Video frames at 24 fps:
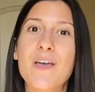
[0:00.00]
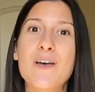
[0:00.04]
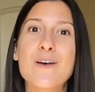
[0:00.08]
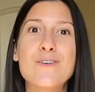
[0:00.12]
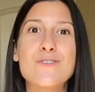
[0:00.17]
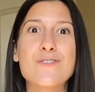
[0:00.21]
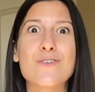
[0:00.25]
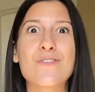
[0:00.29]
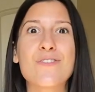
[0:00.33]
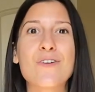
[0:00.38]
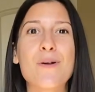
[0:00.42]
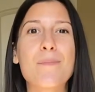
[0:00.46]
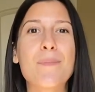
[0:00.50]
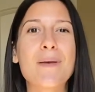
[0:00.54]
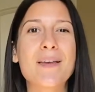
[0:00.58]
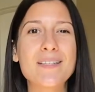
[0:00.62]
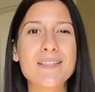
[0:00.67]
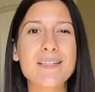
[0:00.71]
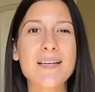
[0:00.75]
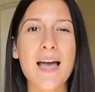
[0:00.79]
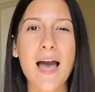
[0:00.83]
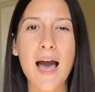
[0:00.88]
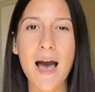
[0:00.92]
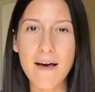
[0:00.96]
So for a
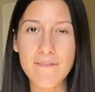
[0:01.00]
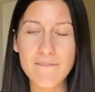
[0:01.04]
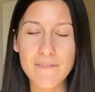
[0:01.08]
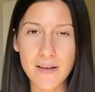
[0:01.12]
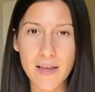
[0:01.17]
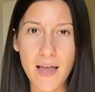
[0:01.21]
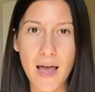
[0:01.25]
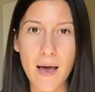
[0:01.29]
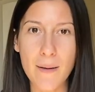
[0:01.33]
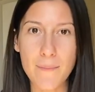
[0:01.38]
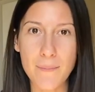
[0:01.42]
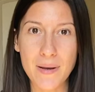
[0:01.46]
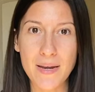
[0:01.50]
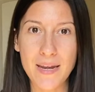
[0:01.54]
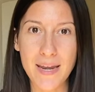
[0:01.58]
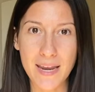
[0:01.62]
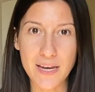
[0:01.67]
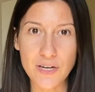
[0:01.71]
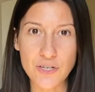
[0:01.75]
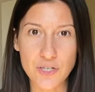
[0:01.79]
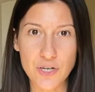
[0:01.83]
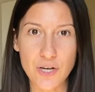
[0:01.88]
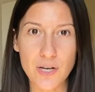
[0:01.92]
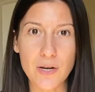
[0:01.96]
Pitta Kapha
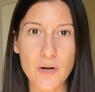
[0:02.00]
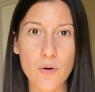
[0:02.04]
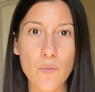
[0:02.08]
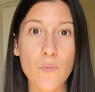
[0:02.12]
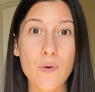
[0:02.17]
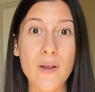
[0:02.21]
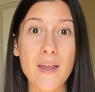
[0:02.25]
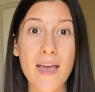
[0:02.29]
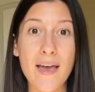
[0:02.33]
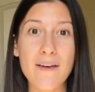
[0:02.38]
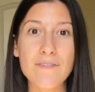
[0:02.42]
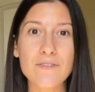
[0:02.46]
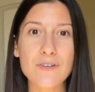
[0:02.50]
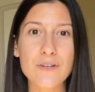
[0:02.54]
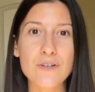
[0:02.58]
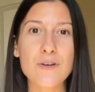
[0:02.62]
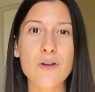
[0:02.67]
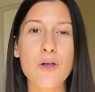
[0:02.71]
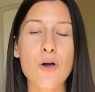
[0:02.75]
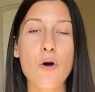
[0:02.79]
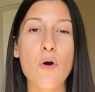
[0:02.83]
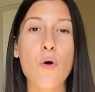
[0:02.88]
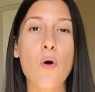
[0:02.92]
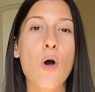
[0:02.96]
combination, we have to
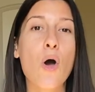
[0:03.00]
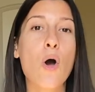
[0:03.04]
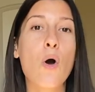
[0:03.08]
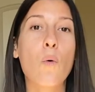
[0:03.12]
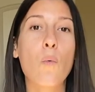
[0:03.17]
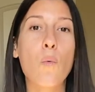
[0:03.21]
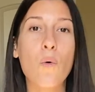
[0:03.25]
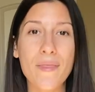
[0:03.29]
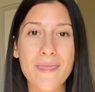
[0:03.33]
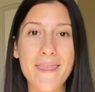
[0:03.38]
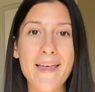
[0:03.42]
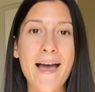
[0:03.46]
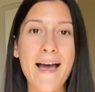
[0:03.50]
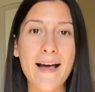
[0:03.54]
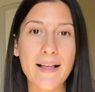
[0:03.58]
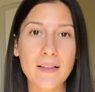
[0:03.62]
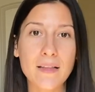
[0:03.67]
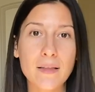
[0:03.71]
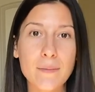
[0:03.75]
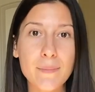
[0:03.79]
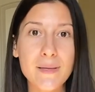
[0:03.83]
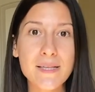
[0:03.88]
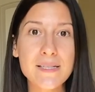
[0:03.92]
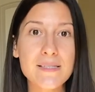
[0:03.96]
know what the
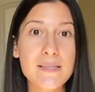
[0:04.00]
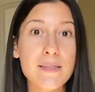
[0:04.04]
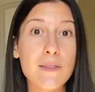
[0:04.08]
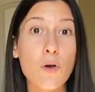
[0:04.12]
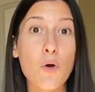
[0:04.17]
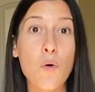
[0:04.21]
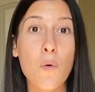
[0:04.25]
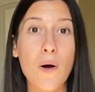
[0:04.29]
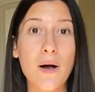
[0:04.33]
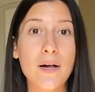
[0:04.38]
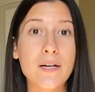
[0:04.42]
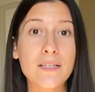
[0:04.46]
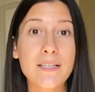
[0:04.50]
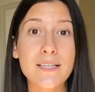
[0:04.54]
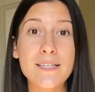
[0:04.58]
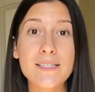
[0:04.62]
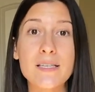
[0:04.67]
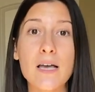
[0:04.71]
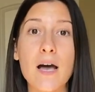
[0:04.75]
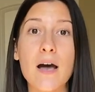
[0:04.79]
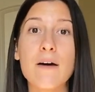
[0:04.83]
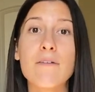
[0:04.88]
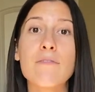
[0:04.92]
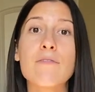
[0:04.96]
elements and the qualities
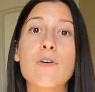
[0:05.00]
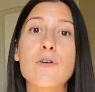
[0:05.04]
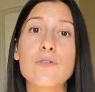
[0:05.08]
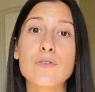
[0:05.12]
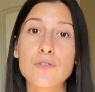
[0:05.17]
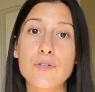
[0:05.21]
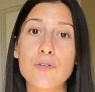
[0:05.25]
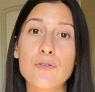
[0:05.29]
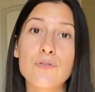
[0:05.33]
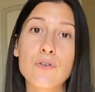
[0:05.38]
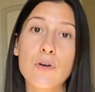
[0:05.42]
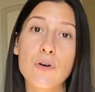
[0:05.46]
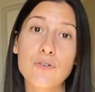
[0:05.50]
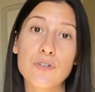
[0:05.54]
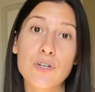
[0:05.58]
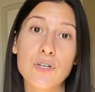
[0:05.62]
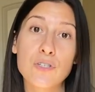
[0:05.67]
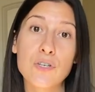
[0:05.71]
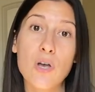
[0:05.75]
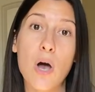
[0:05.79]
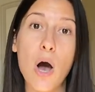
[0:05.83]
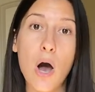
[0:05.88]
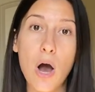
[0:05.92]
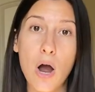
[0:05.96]
of those two
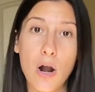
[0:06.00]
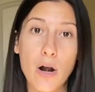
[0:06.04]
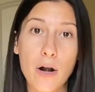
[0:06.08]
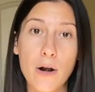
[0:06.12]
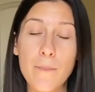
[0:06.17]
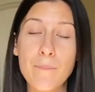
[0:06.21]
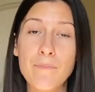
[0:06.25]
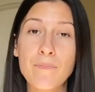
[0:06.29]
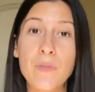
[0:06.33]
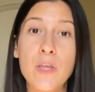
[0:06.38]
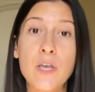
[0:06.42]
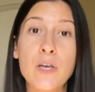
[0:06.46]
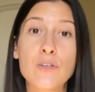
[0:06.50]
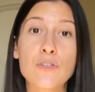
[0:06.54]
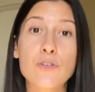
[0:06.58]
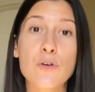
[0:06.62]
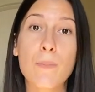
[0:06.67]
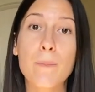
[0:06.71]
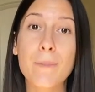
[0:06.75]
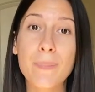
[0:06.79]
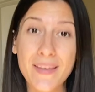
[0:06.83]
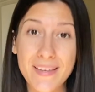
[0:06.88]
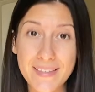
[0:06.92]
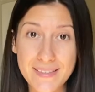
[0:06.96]
doshas are. So
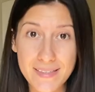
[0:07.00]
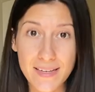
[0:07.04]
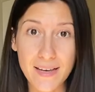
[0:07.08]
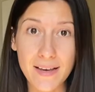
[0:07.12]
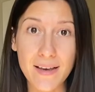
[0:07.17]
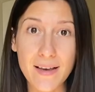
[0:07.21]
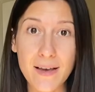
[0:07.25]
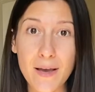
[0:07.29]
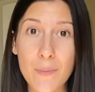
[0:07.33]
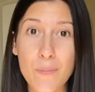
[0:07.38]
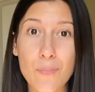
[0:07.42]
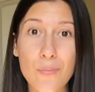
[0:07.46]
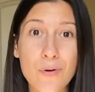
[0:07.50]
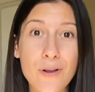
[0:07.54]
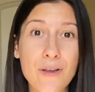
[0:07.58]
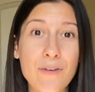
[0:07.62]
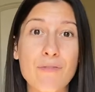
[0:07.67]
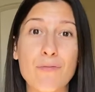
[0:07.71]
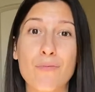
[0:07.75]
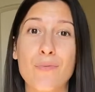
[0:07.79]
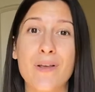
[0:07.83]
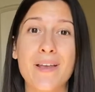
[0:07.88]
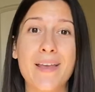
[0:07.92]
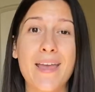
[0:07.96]
pitta, a brief
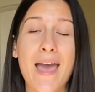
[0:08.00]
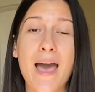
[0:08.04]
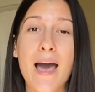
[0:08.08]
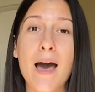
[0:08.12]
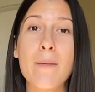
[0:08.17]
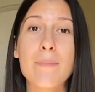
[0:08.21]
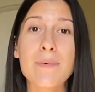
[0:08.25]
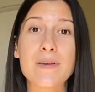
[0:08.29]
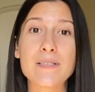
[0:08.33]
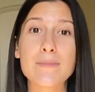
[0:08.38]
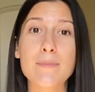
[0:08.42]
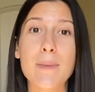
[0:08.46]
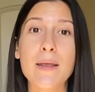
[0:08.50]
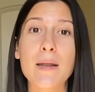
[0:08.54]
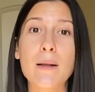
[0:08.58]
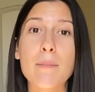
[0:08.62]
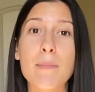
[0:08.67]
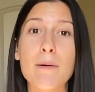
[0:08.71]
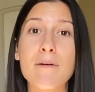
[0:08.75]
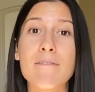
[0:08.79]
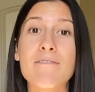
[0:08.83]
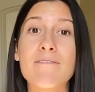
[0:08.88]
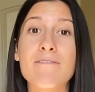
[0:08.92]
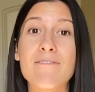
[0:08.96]
recap, is made up
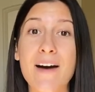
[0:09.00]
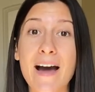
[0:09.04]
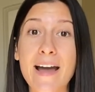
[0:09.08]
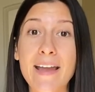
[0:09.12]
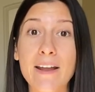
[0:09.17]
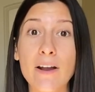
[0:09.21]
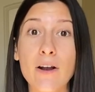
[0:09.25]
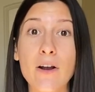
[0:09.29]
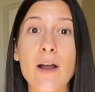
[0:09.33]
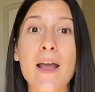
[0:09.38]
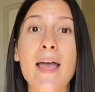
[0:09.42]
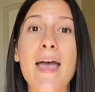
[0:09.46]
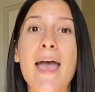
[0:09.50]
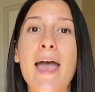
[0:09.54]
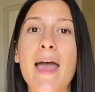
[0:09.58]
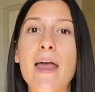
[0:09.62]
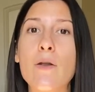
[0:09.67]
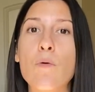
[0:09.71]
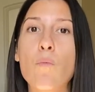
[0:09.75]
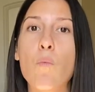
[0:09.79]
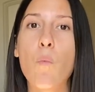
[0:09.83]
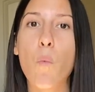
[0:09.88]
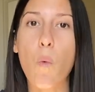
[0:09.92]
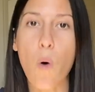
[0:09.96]
of fire
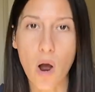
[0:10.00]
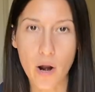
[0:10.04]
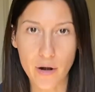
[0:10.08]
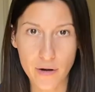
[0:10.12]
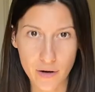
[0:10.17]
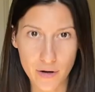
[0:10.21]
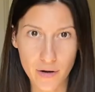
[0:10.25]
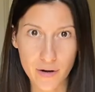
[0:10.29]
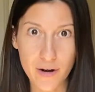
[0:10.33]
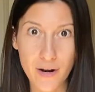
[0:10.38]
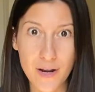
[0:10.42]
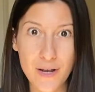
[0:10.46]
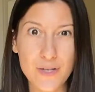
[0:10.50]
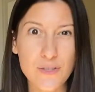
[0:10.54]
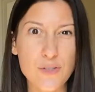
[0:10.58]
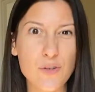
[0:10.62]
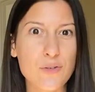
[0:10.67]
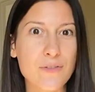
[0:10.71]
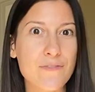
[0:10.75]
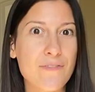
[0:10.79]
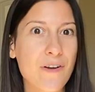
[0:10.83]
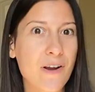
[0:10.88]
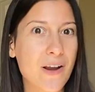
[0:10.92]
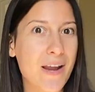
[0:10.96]
and water. So
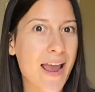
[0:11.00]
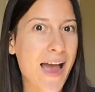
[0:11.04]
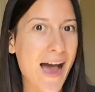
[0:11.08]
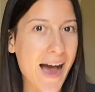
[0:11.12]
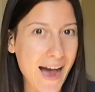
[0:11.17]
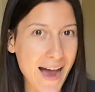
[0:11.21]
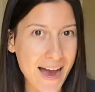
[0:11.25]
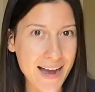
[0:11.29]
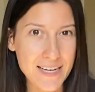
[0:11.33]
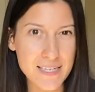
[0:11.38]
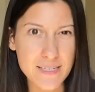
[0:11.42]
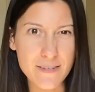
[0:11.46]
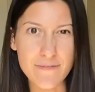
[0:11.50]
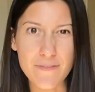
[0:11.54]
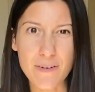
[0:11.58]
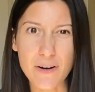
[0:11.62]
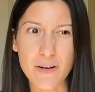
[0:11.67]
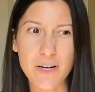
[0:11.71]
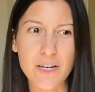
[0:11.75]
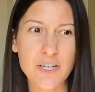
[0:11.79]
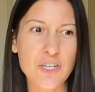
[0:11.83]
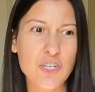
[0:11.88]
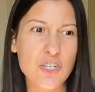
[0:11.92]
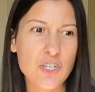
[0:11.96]
it's very hot,
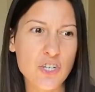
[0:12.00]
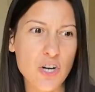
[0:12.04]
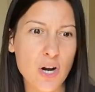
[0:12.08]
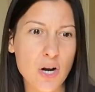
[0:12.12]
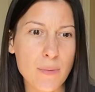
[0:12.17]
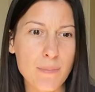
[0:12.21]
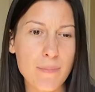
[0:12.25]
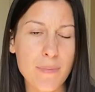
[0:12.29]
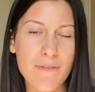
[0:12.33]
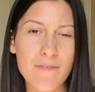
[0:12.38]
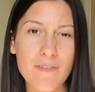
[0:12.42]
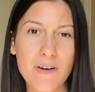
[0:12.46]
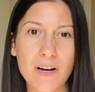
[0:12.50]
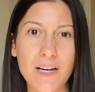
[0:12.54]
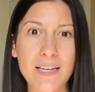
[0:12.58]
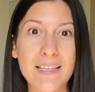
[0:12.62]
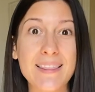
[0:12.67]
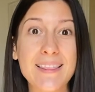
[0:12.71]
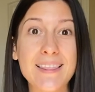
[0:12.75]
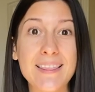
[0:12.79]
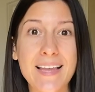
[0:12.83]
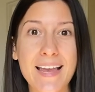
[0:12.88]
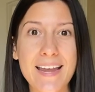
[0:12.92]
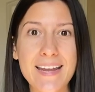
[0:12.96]
very sharp, very
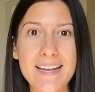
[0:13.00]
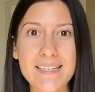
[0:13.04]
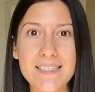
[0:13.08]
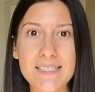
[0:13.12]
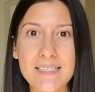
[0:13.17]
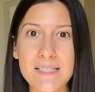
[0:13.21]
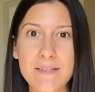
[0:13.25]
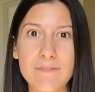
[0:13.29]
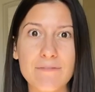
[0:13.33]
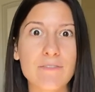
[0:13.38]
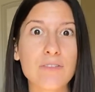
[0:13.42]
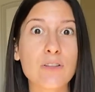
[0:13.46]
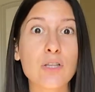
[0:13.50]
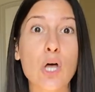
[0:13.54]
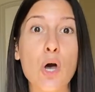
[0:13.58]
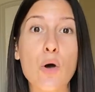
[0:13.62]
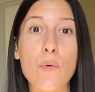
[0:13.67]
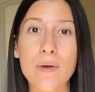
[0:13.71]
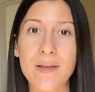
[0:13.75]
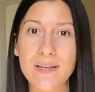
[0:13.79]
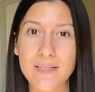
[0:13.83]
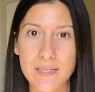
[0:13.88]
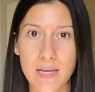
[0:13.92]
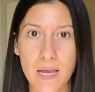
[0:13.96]
light,
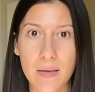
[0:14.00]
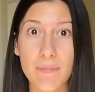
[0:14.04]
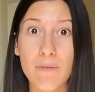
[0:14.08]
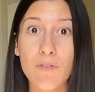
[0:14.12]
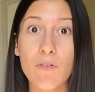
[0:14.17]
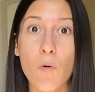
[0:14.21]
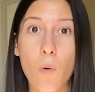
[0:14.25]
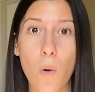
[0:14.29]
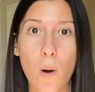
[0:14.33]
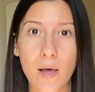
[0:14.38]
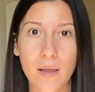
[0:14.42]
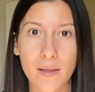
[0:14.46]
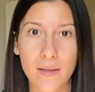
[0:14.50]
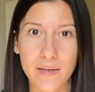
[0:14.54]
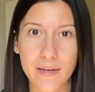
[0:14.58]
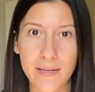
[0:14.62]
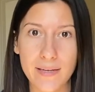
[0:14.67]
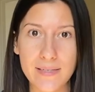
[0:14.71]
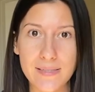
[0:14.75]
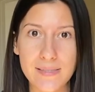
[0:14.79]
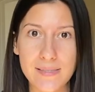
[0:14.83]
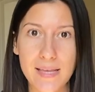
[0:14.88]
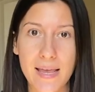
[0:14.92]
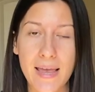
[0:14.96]
flowing type of
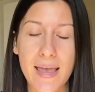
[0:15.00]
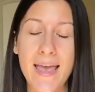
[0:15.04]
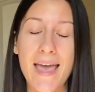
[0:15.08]
qualities.